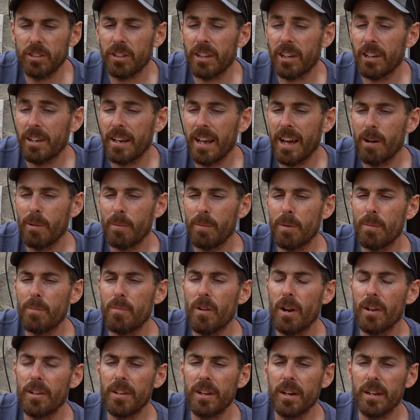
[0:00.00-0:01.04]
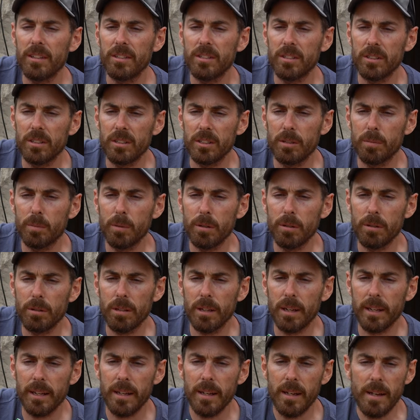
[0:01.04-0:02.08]
can help them run nice and
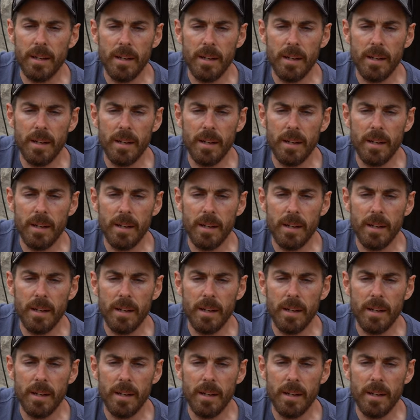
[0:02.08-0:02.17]
smoothly.